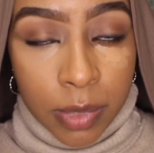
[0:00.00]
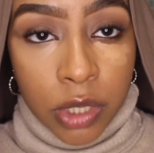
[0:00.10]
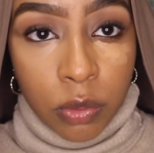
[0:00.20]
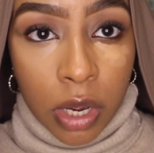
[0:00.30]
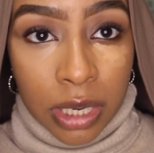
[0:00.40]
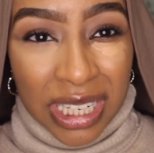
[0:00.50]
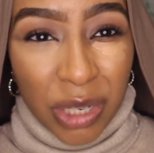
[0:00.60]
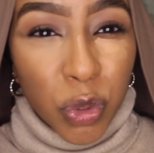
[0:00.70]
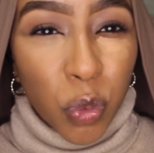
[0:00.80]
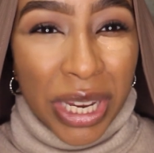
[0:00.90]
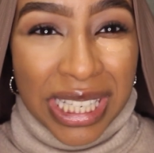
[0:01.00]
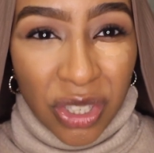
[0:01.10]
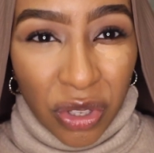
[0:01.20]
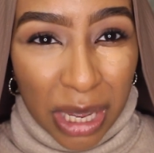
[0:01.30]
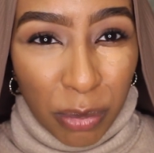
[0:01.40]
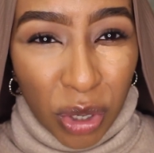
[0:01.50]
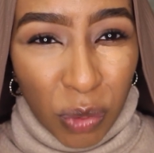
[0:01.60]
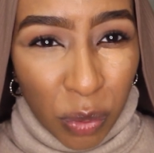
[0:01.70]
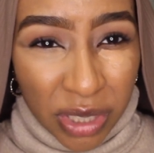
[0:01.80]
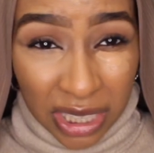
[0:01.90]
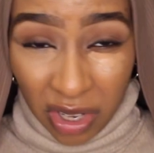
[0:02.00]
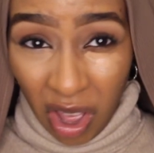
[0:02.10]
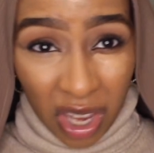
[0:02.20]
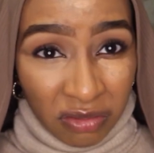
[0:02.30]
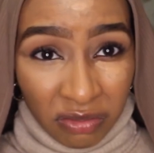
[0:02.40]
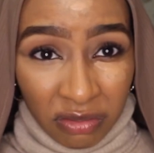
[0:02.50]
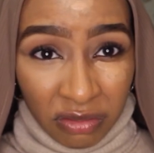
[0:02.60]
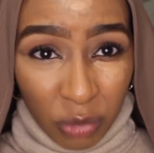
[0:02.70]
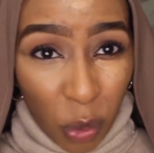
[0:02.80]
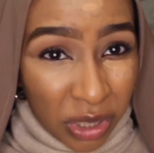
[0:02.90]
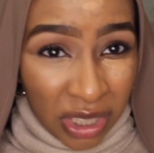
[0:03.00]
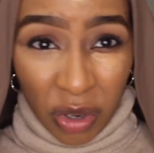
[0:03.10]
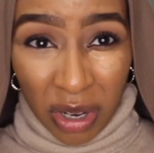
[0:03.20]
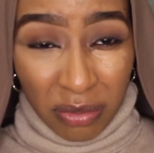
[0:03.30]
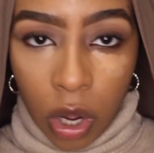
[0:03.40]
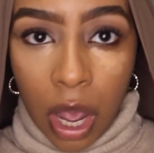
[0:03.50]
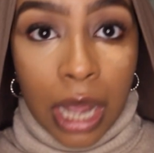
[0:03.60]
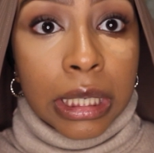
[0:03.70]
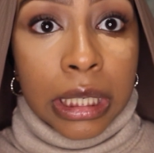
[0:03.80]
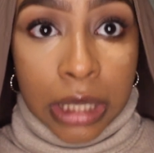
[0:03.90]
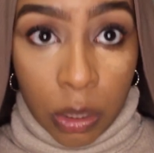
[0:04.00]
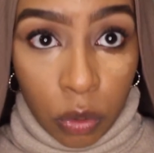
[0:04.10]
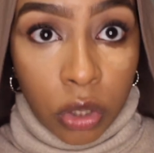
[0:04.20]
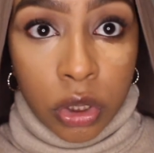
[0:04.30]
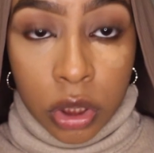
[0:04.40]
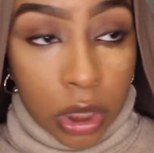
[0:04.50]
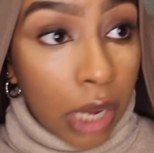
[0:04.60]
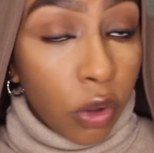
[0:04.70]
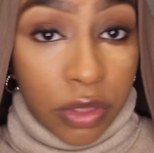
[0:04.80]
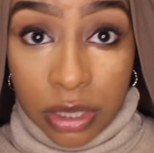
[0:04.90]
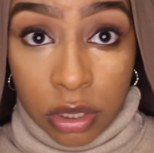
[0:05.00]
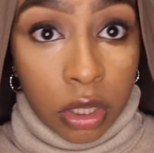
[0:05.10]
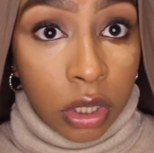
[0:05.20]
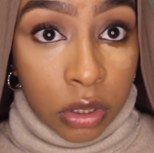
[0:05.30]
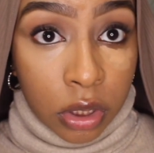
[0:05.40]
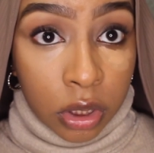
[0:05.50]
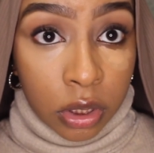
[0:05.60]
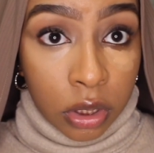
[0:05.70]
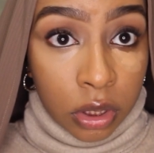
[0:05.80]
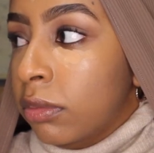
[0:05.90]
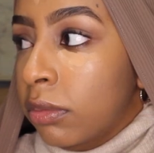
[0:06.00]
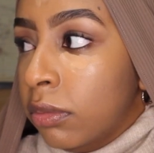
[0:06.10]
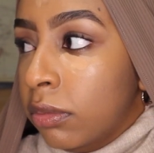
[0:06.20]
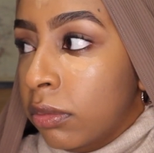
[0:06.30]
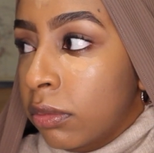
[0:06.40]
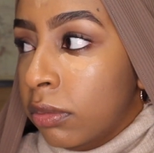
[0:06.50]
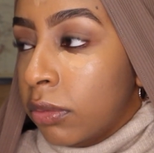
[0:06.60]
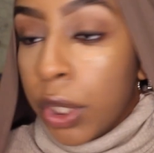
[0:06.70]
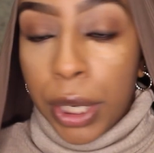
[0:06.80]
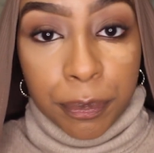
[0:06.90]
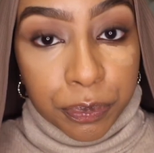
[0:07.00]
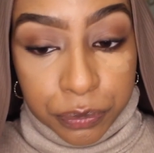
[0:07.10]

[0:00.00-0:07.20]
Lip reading: That's what I need. It was wasted on that boy. What was he, 9? What was he doing? I need that watch. I've got things to do. Okay.